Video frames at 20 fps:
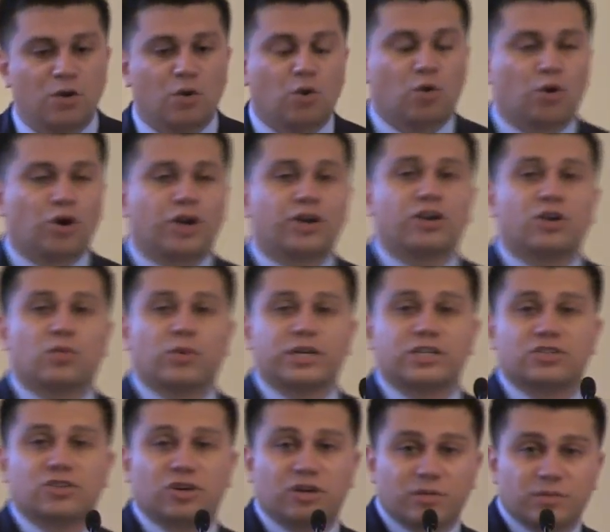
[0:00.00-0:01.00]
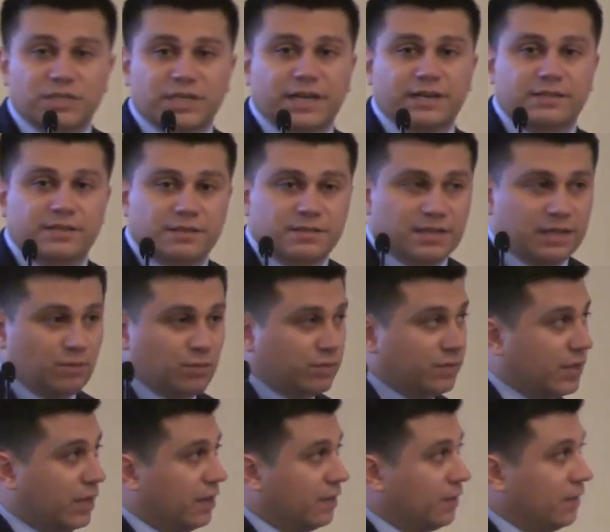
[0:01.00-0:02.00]
or under which circumstances they,
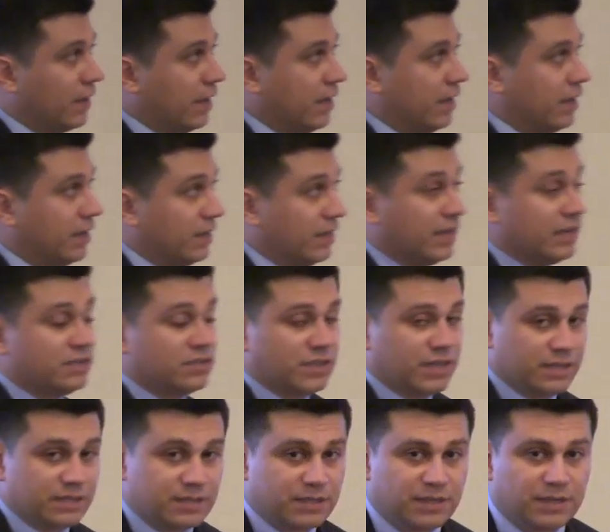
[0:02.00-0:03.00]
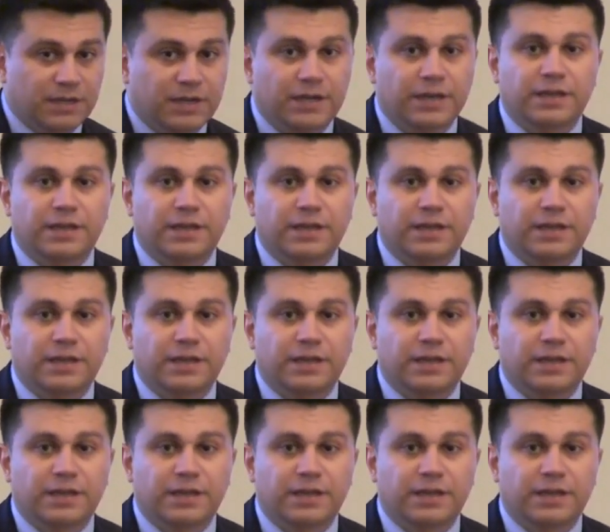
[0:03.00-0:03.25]
they, they, they exist,